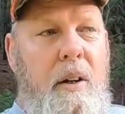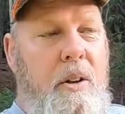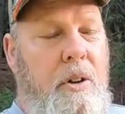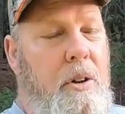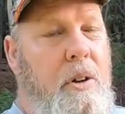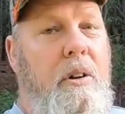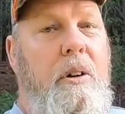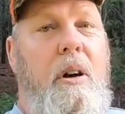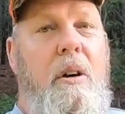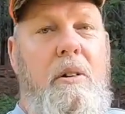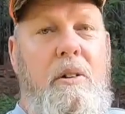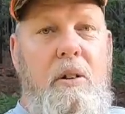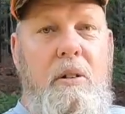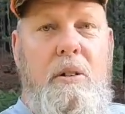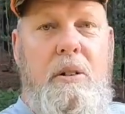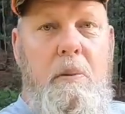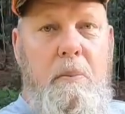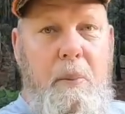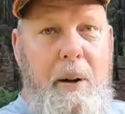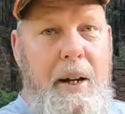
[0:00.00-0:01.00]
You'll go through
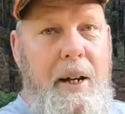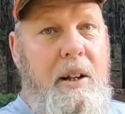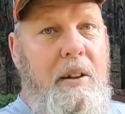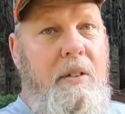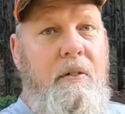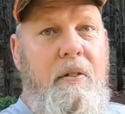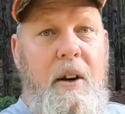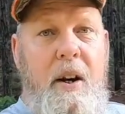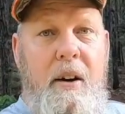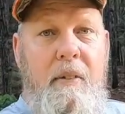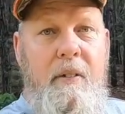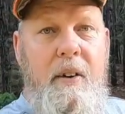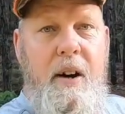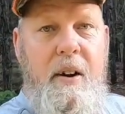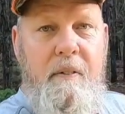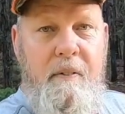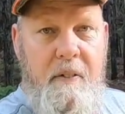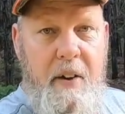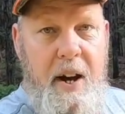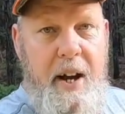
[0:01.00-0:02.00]
some blades very, very
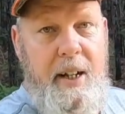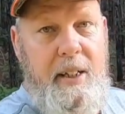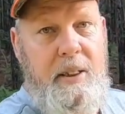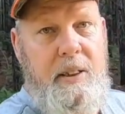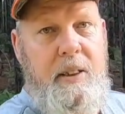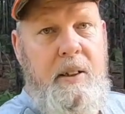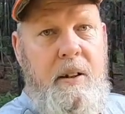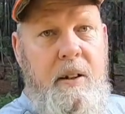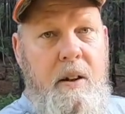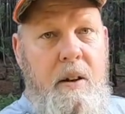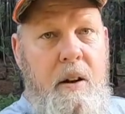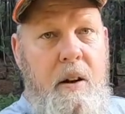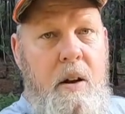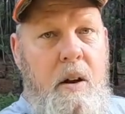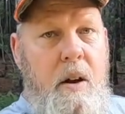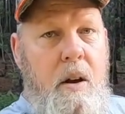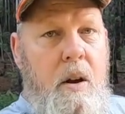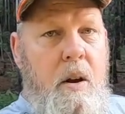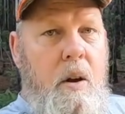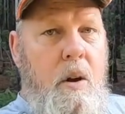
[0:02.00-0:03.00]
fast.
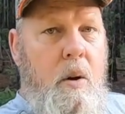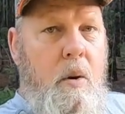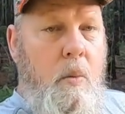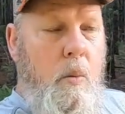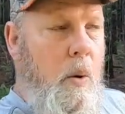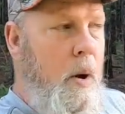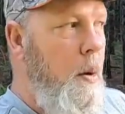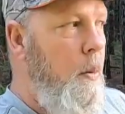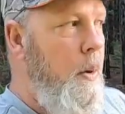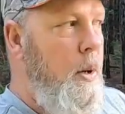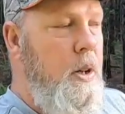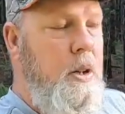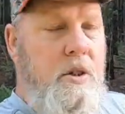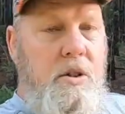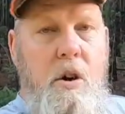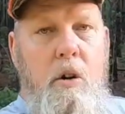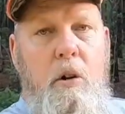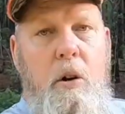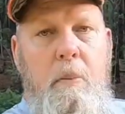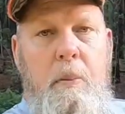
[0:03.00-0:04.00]
Well, when you
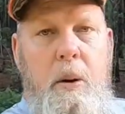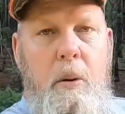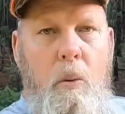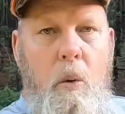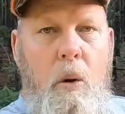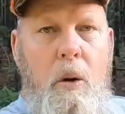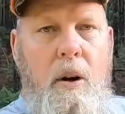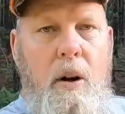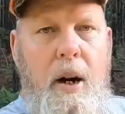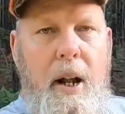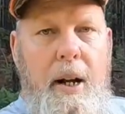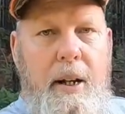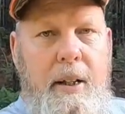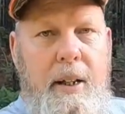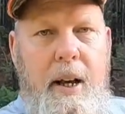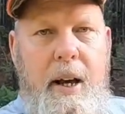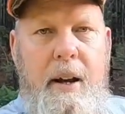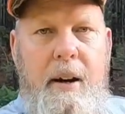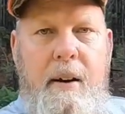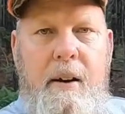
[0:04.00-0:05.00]
soak them in water like
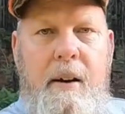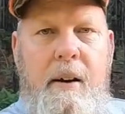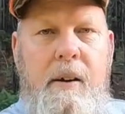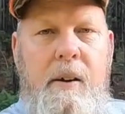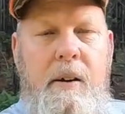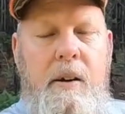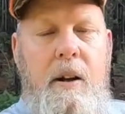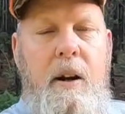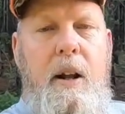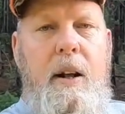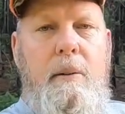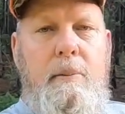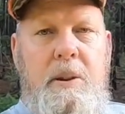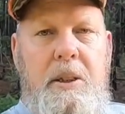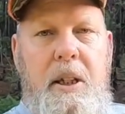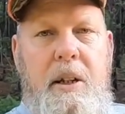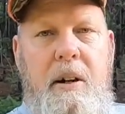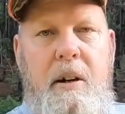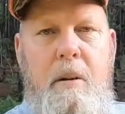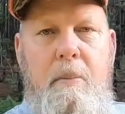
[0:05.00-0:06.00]
that, you let them
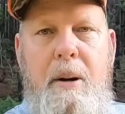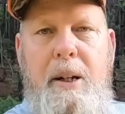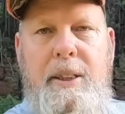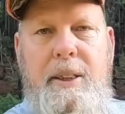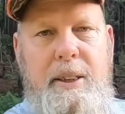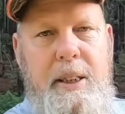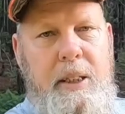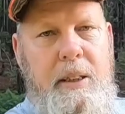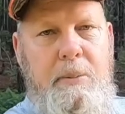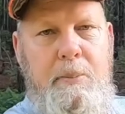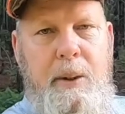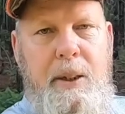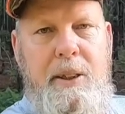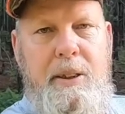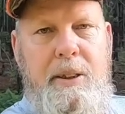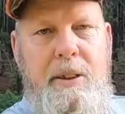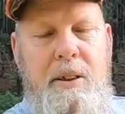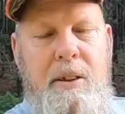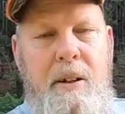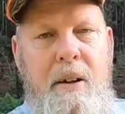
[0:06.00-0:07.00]
sit in there about 6
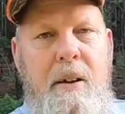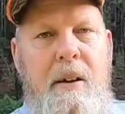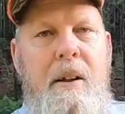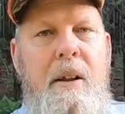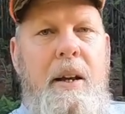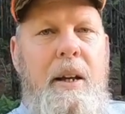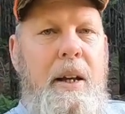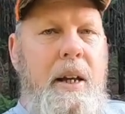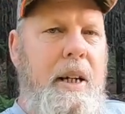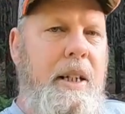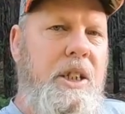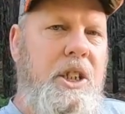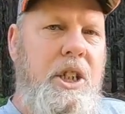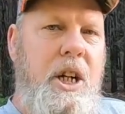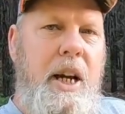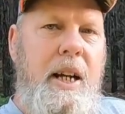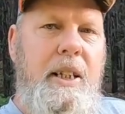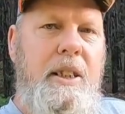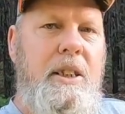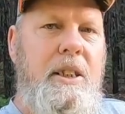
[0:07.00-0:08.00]
months, it
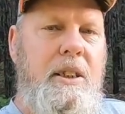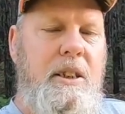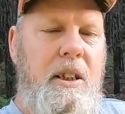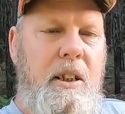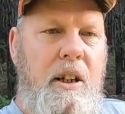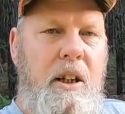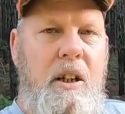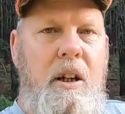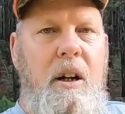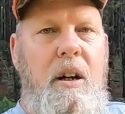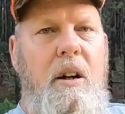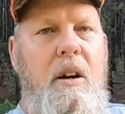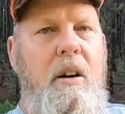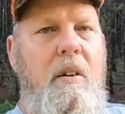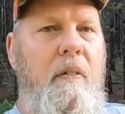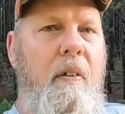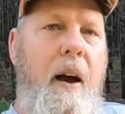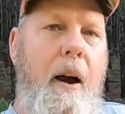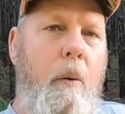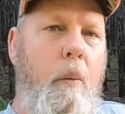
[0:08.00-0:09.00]
changes the color
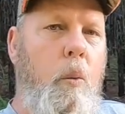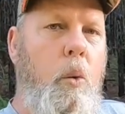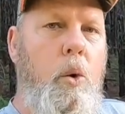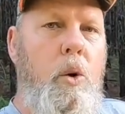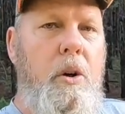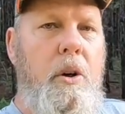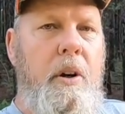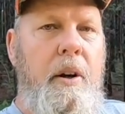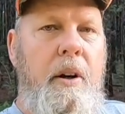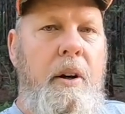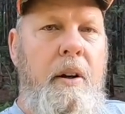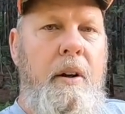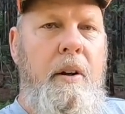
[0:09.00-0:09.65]
of that wood,